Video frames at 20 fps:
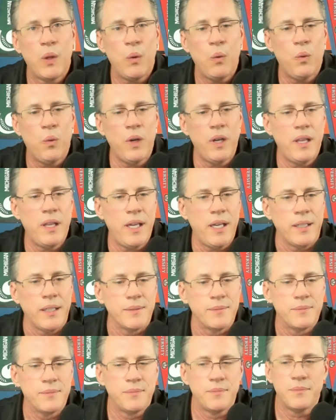What do you think?
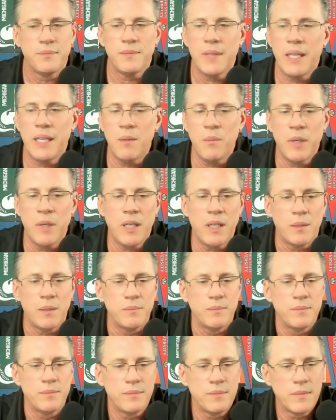Hit me up.
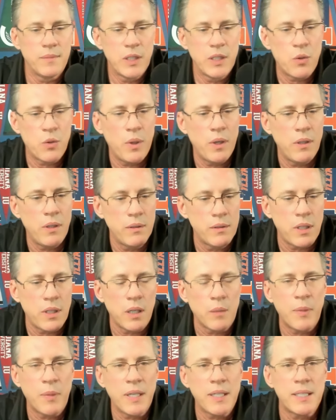Twitter,
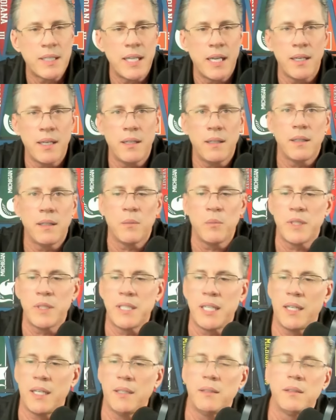Talk Big 10, number
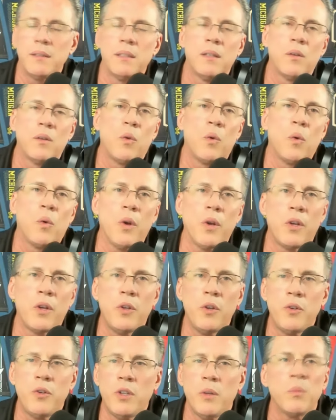10, or
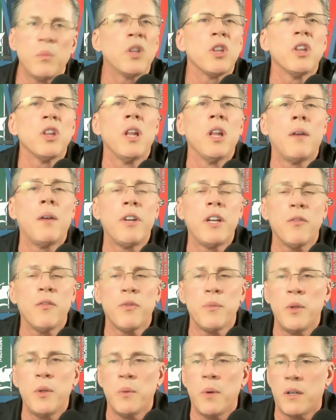YouTube. Love to hear
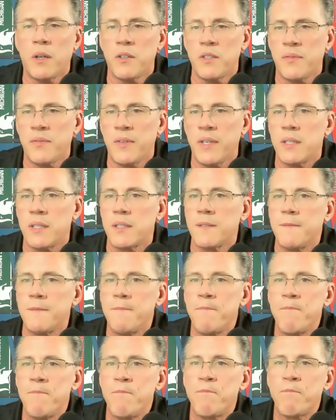from you, Rutgers fans.
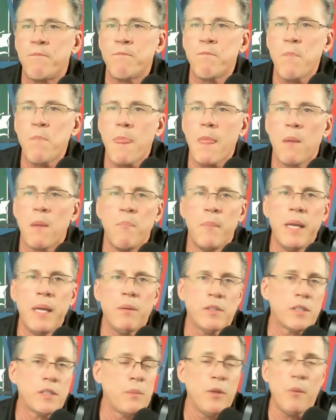Me,
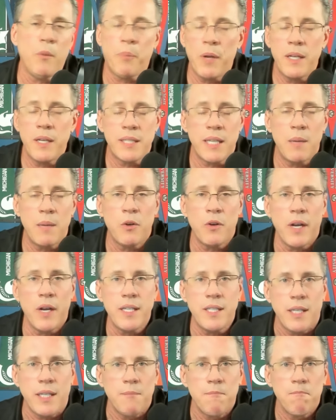some of you probably say I'm
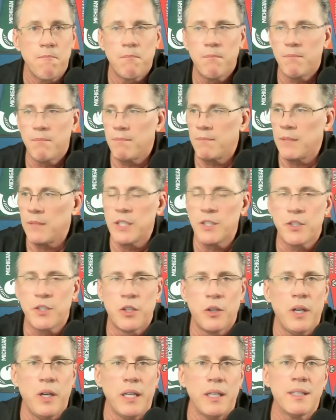crazy. Let's
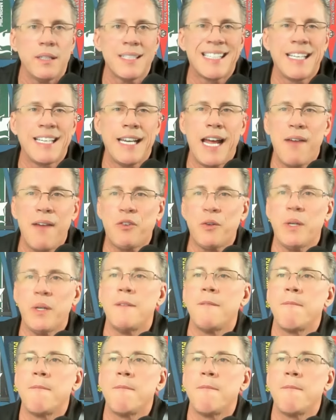do it. Let's get after it.